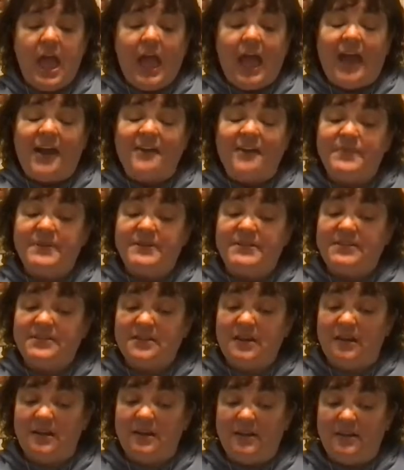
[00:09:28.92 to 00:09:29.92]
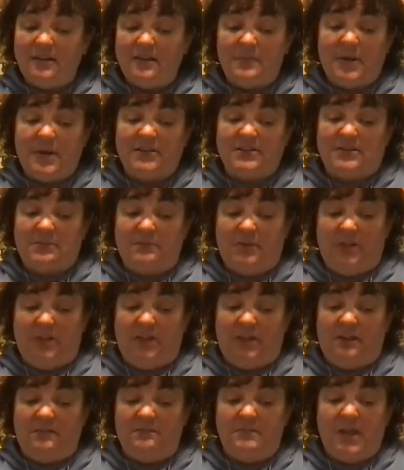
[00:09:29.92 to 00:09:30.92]
I've been studying the
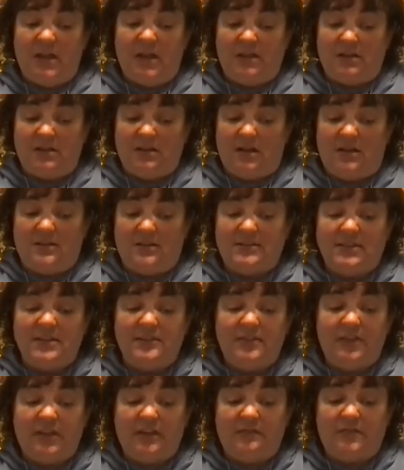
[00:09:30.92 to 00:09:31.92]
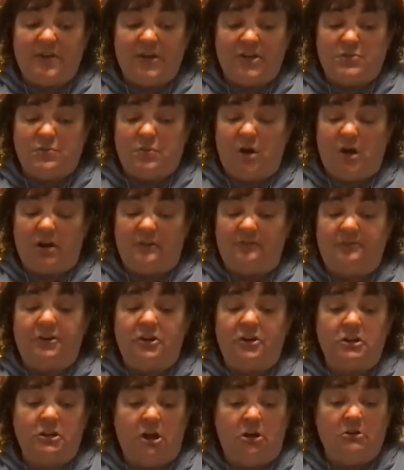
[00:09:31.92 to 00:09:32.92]
possibility of megalodons living in fresh water for
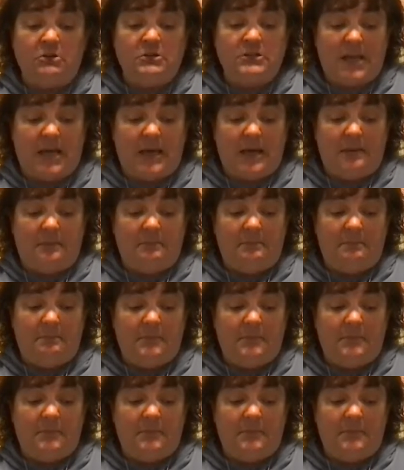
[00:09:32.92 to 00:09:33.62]
a long time.